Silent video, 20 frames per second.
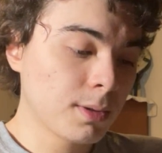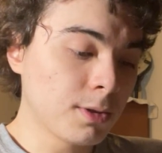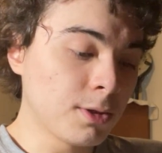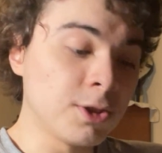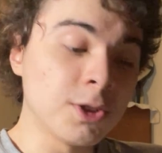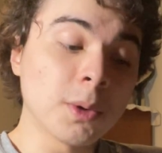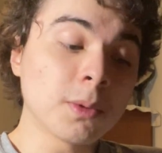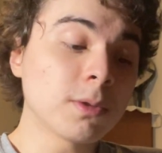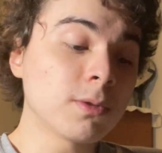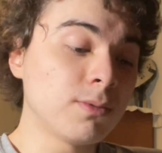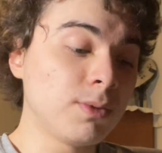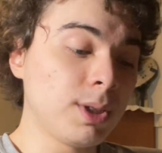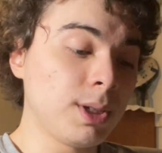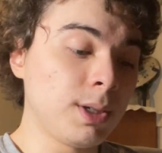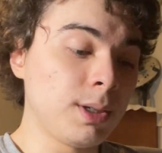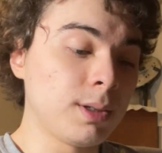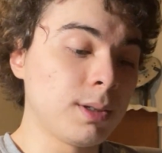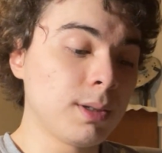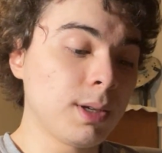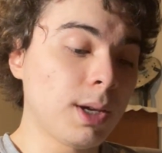Jonah
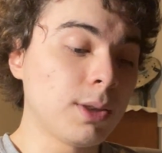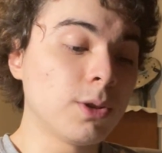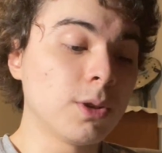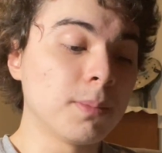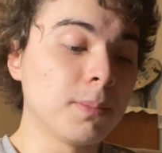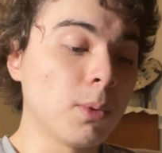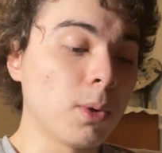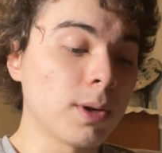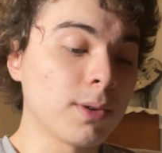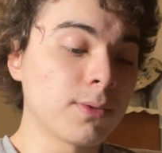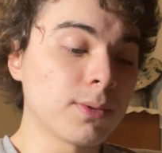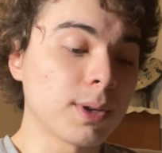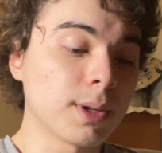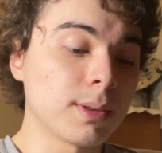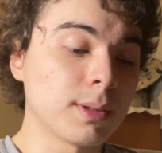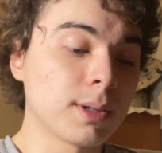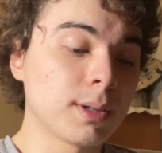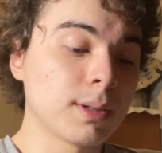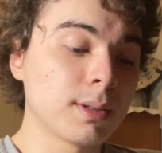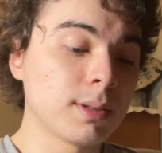Reed and her
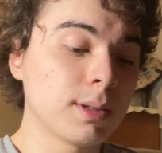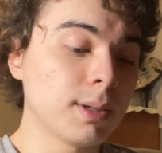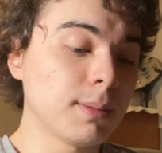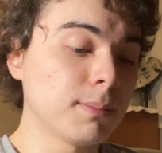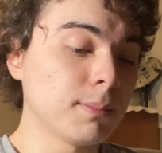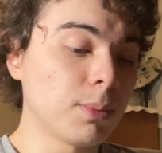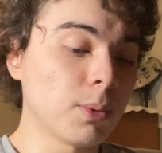boyfriend, Tim